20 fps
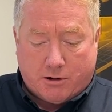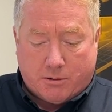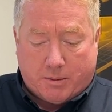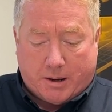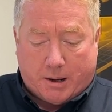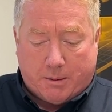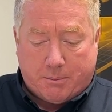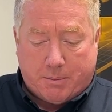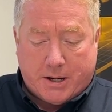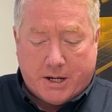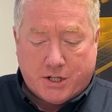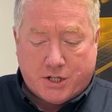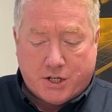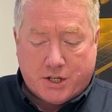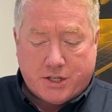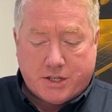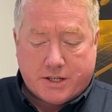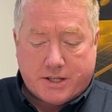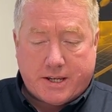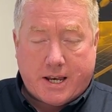about
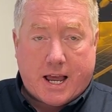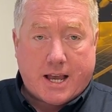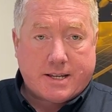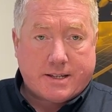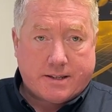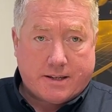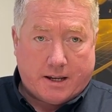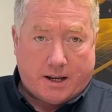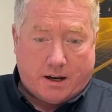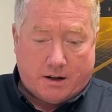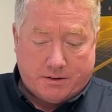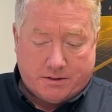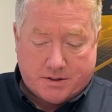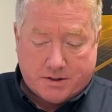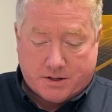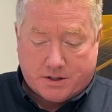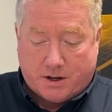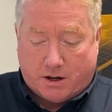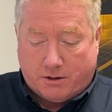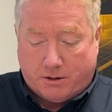pigeons nesting under
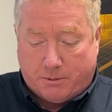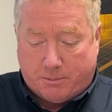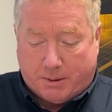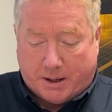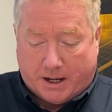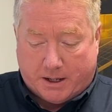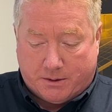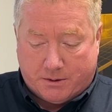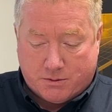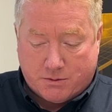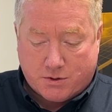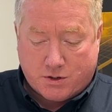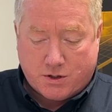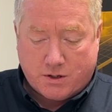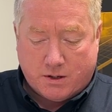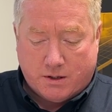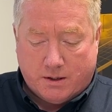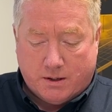solar panels.